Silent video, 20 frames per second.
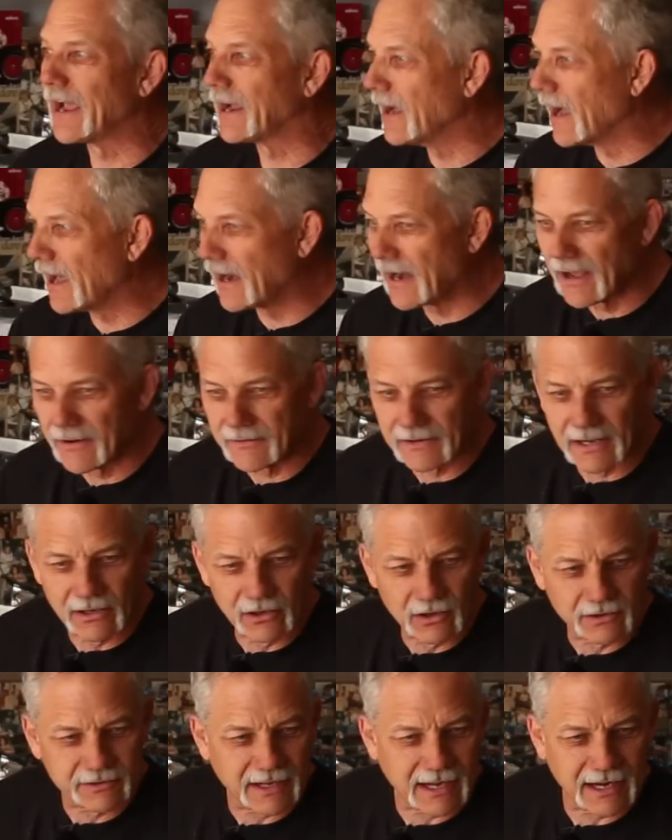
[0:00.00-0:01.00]
I got out and I
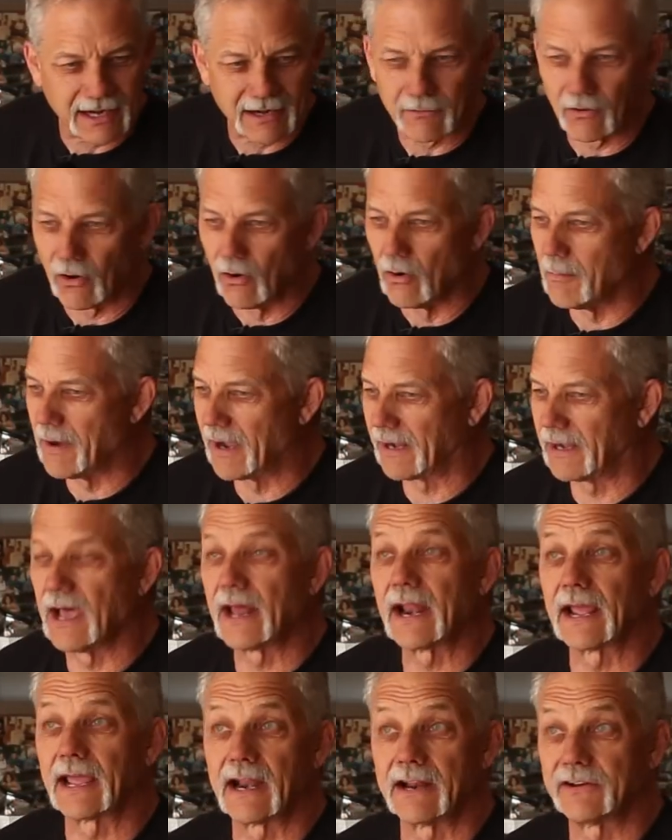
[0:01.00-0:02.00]
looked at it and oh my
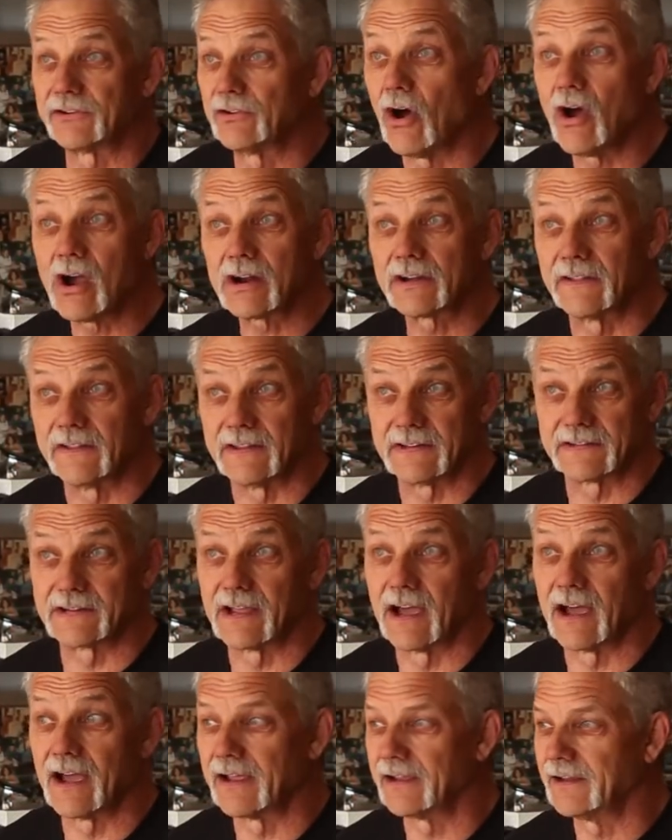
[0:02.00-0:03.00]
God, I gotta talk to this
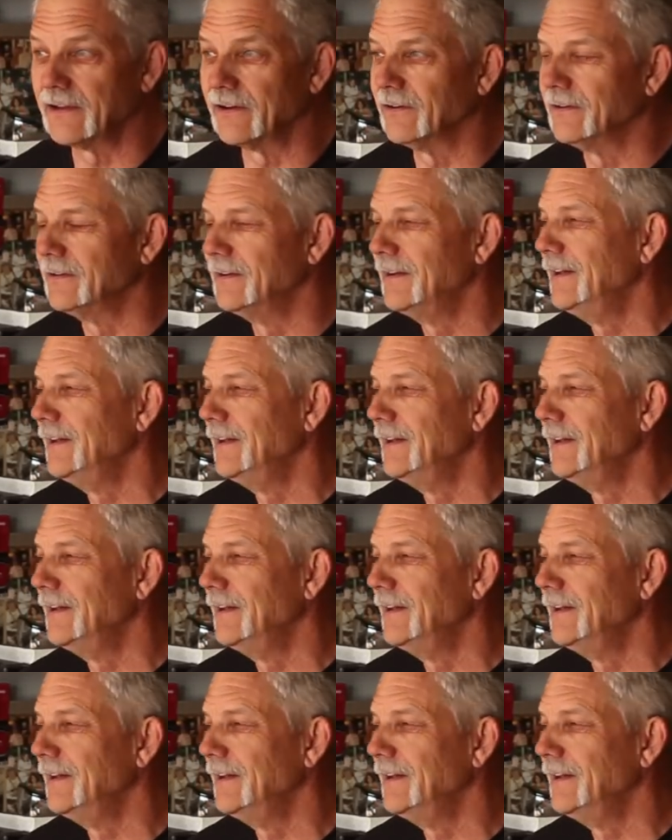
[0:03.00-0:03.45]
guy, you know?